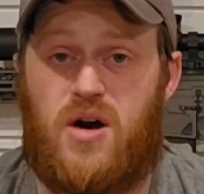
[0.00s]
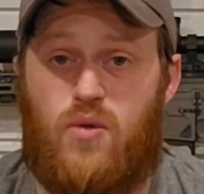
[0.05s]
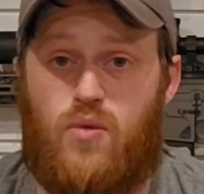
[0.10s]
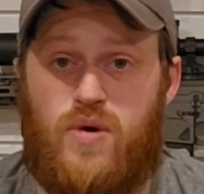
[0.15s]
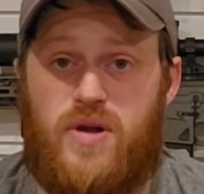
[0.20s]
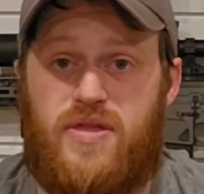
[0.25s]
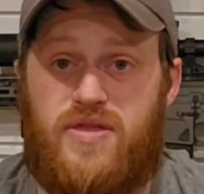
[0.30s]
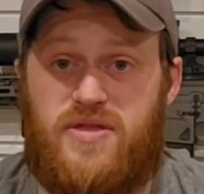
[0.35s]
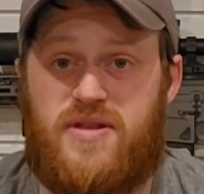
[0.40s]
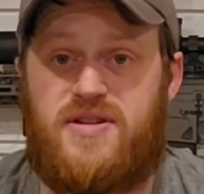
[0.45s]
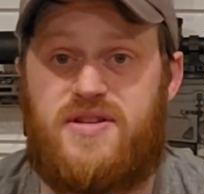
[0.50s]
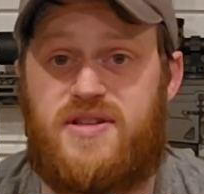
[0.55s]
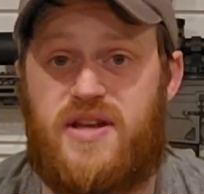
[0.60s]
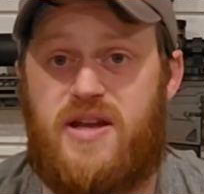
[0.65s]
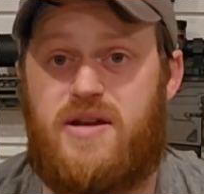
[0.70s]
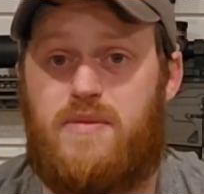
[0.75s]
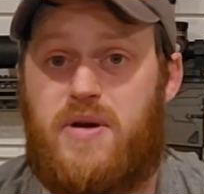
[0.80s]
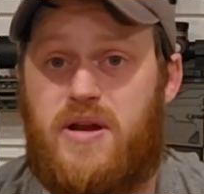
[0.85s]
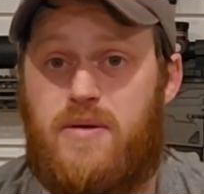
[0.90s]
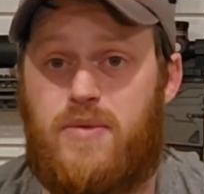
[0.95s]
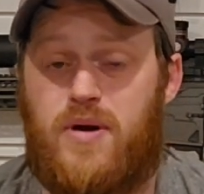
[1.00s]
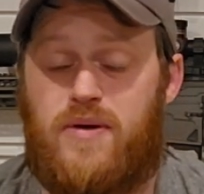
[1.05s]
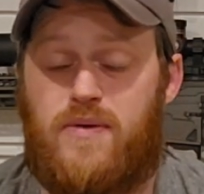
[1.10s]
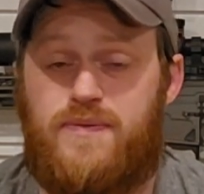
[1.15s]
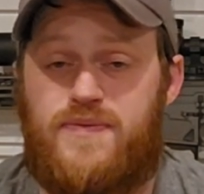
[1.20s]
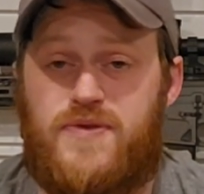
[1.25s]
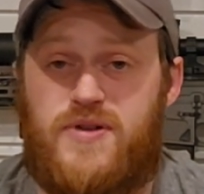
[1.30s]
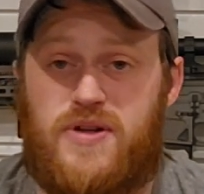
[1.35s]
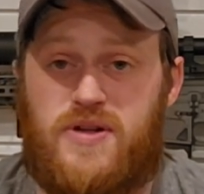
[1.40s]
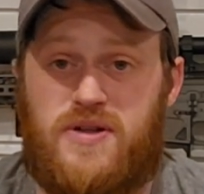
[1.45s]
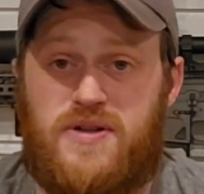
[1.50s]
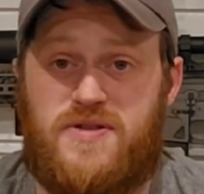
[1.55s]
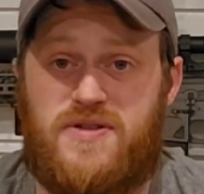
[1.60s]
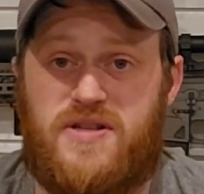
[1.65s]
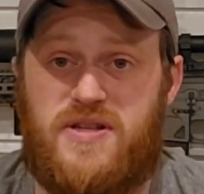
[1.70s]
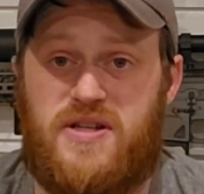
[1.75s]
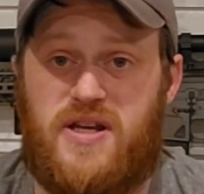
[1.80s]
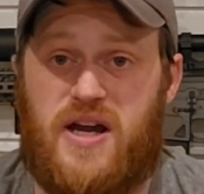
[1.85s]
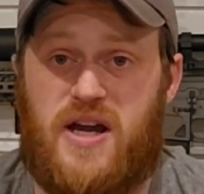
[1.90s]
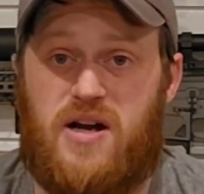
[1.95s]
with the same ammo to
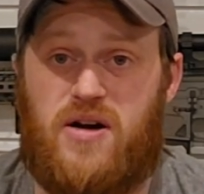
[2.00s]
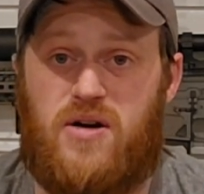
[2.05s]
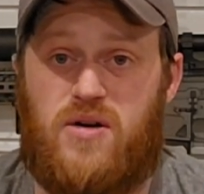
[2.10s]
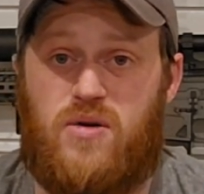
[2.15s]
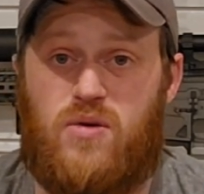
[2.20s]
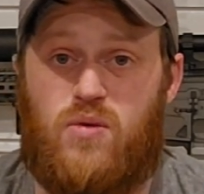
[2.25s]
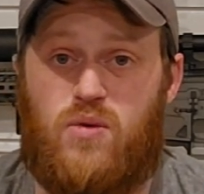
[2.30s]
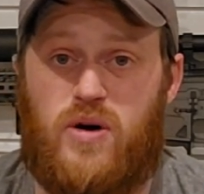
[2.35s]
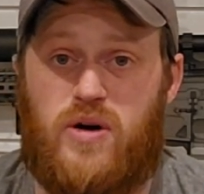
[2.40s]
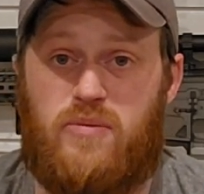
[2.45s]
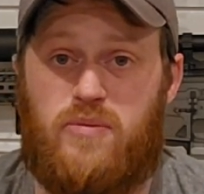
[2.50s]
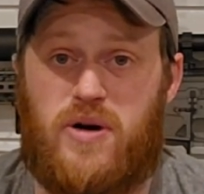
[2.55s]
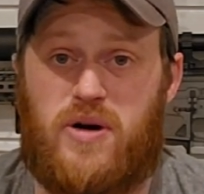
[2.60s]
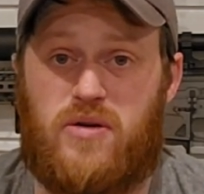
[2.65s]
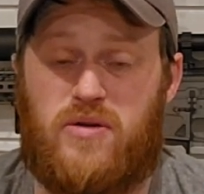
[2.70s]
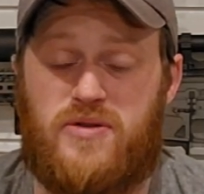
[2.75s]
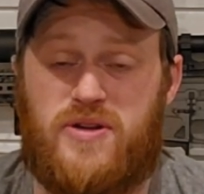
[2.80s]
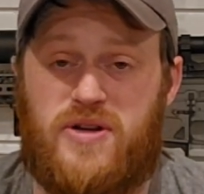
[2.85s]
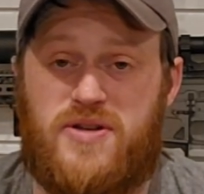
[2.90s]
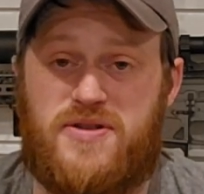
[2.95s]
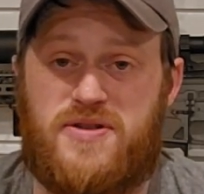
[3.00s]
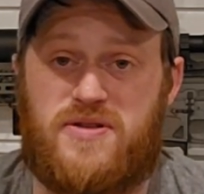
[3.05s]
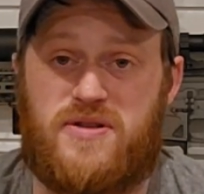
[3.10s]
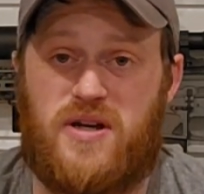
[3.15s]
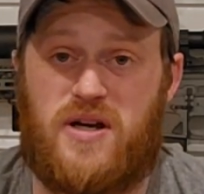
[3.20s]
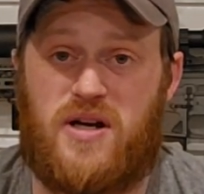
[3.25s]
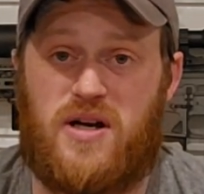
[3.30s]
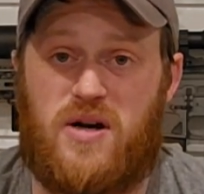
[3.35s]
see how one barrel does.